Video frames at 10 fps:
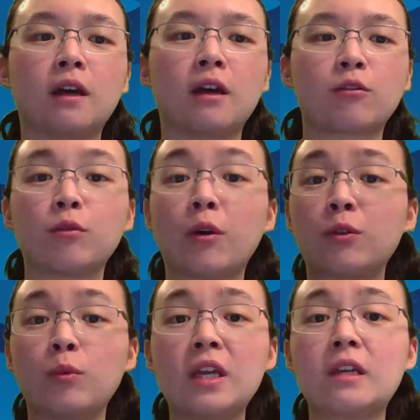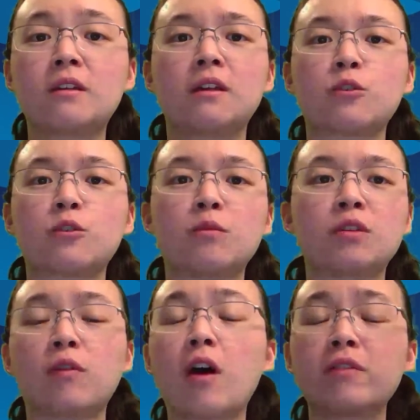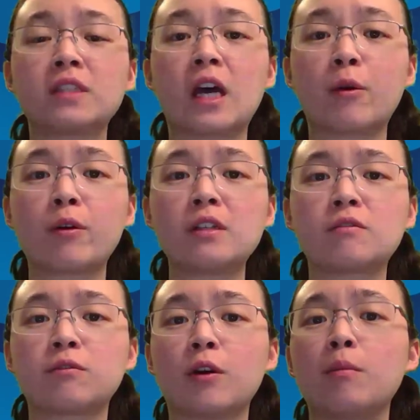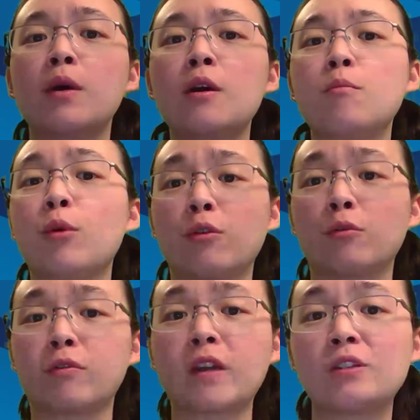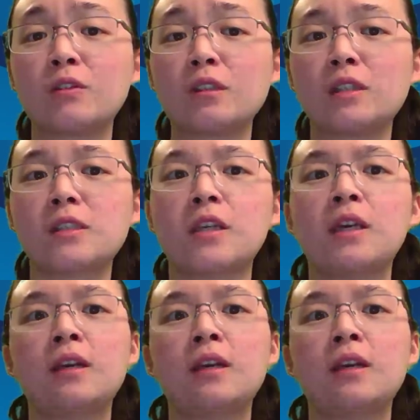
throughout the week in terms of office hours from both professors